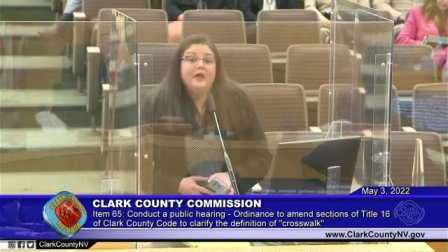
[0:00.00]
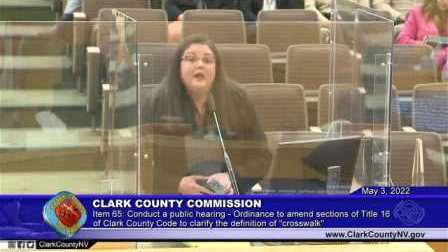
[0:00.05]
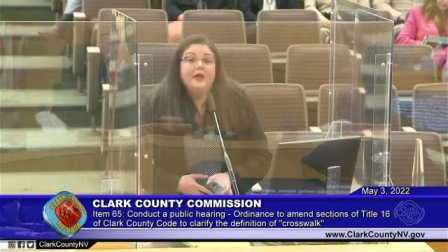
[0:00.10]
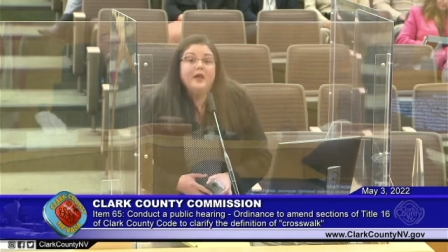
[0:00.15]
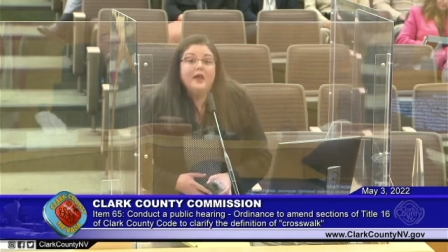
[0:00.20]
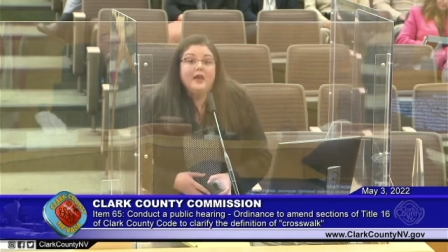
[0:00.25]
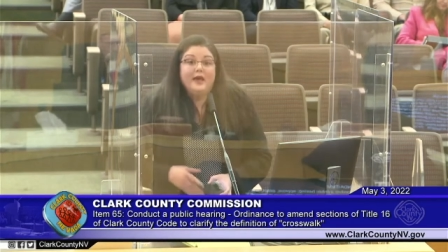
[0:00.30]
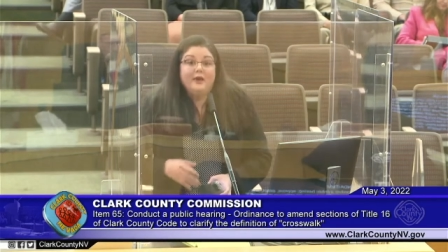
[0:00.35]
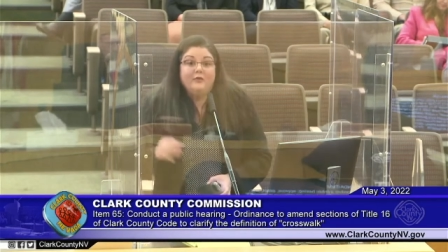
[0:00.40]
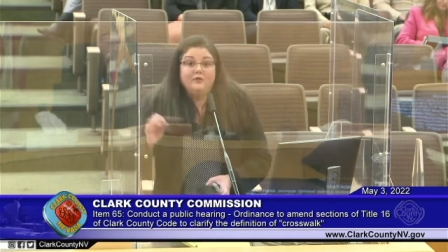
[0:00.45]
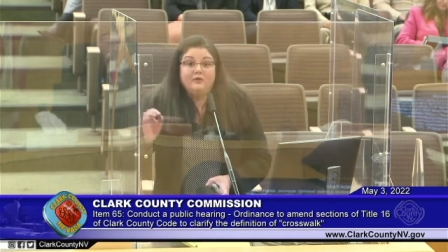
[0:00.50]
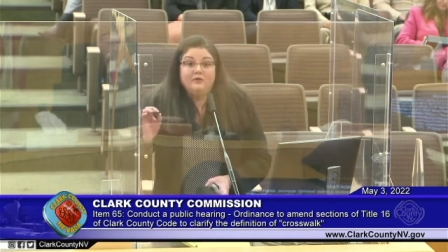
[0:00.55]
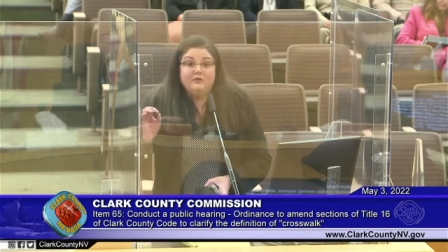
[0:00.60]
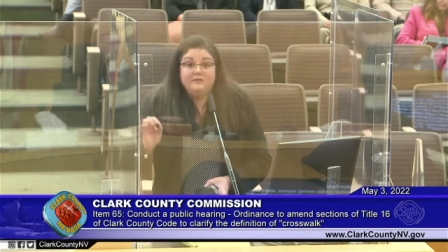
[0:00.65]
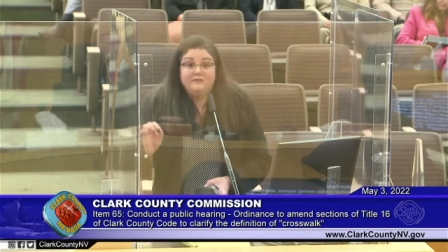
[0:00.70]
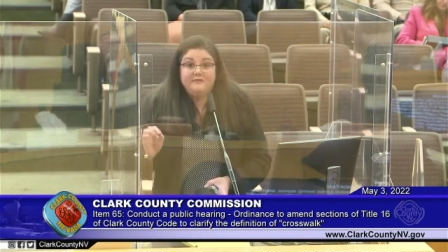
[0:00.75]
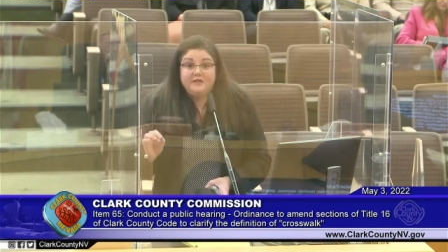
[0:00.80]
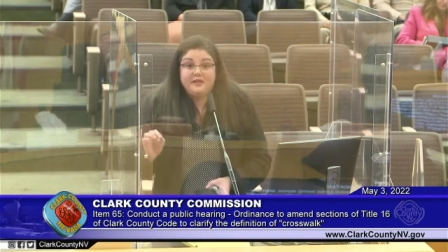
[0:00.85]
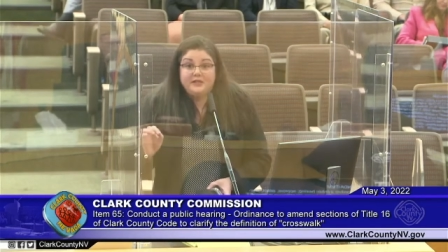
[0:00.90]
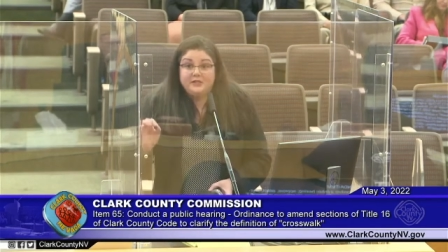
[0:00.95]
and will
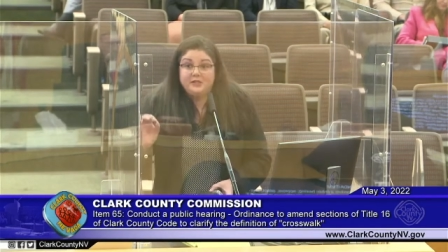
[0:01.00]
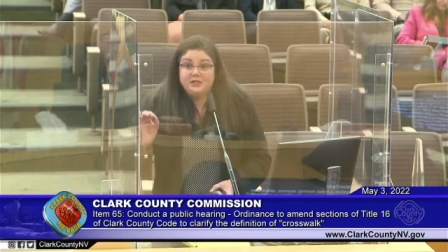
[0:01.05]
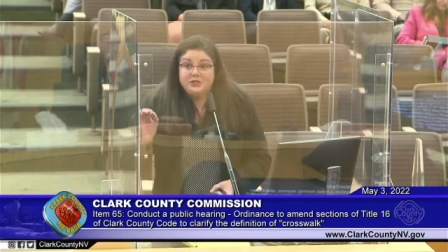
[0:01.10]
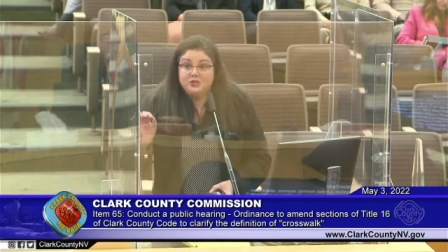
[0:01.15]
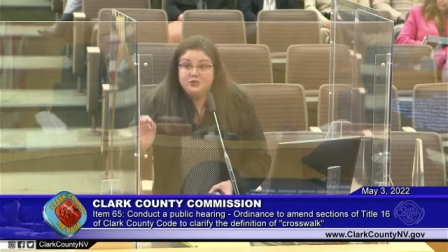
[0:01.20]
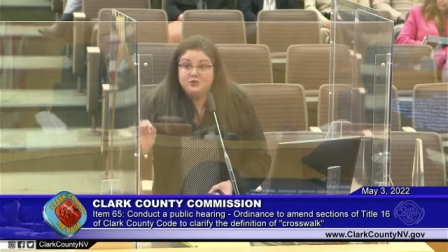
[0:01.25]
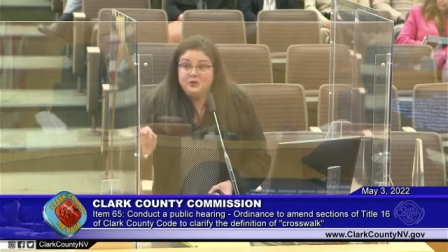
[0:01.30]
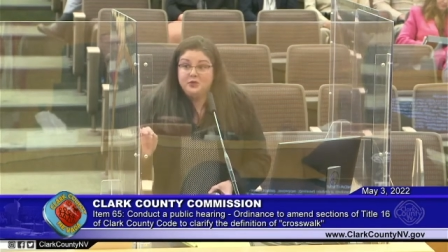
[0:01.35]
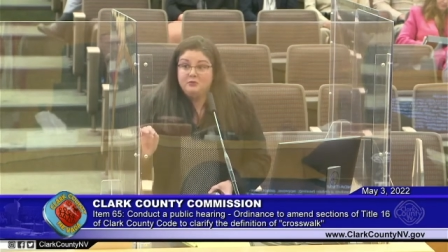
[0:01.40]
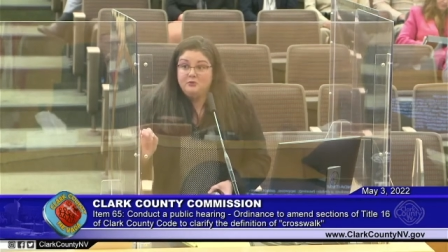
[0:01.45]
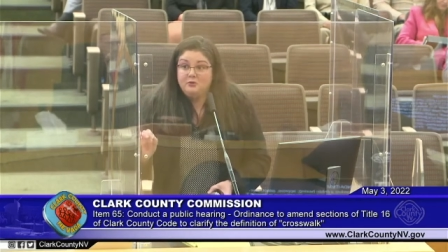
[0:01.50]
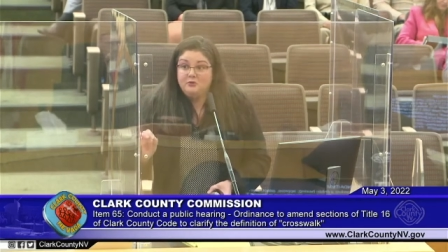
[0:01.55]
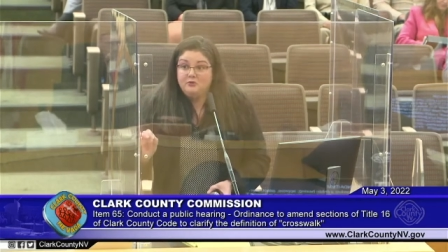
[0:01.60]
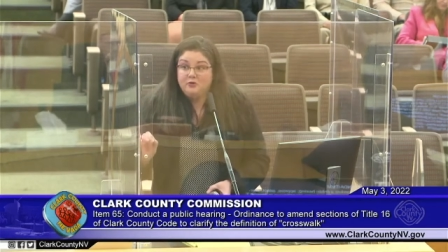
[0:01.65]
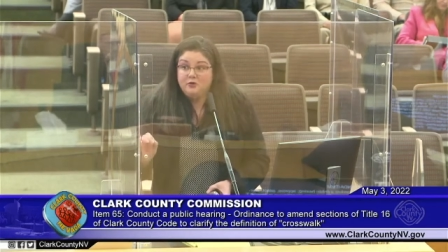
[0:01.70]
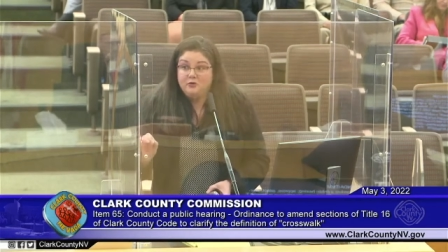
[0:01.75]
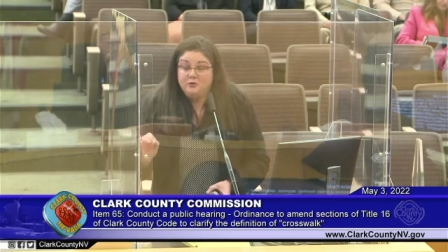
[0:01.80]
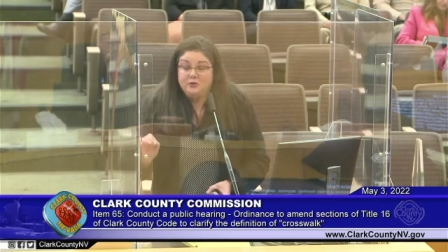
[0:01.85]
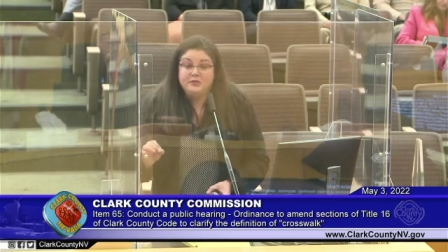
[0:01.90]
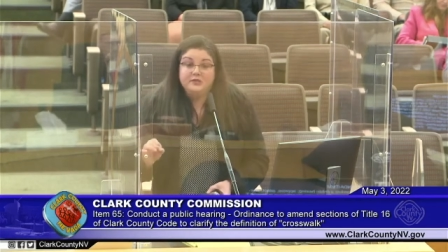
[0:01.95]
affect street
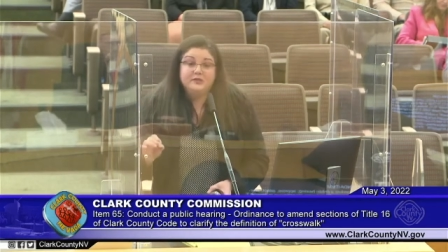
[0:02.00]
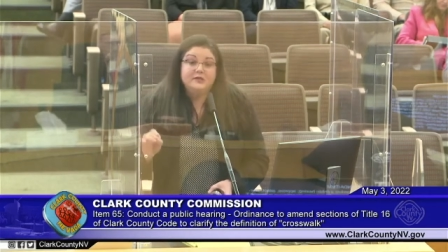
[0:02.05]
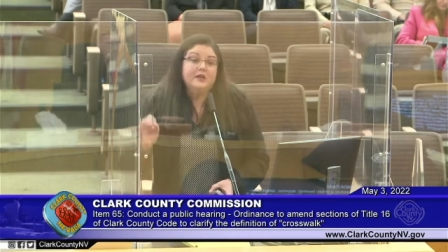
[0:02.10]
performers